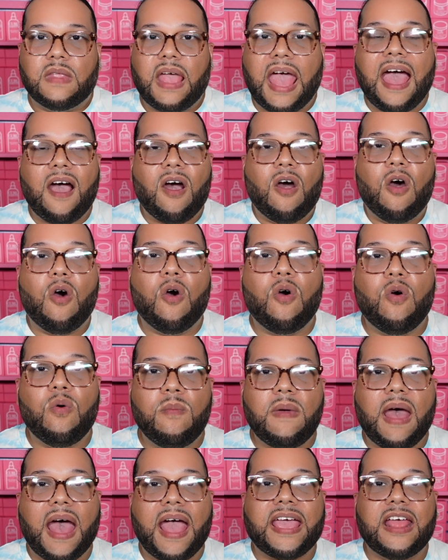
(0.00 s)
At
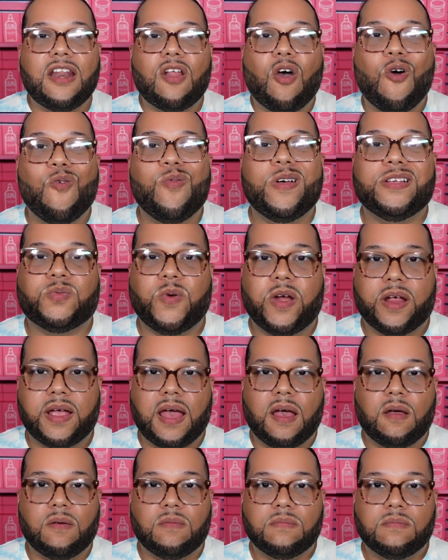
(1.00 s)
home, I can always work
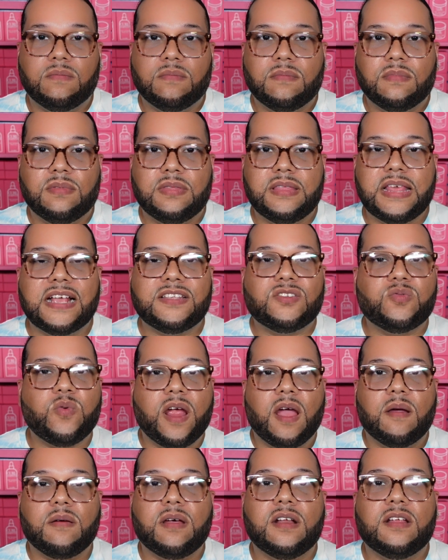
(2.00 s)
out. That's where
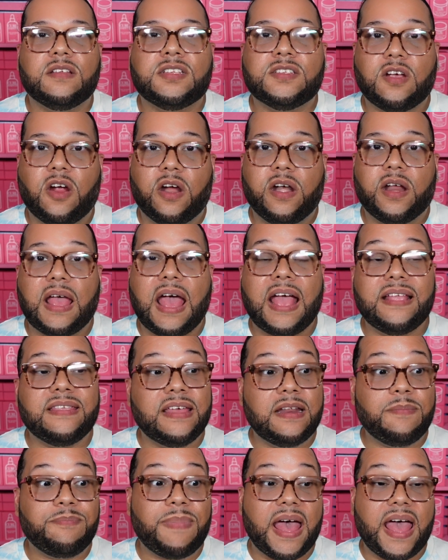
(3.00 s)
I'm gonna start it. I
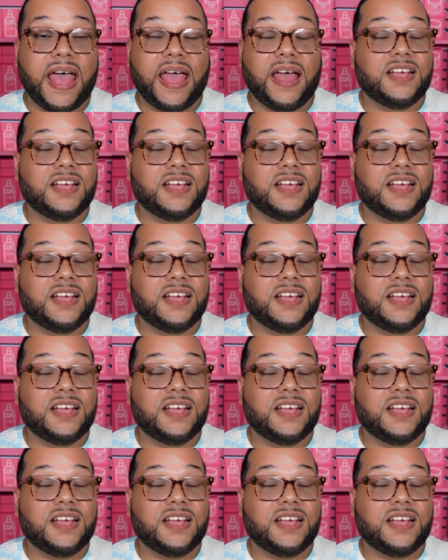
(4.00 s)
did buy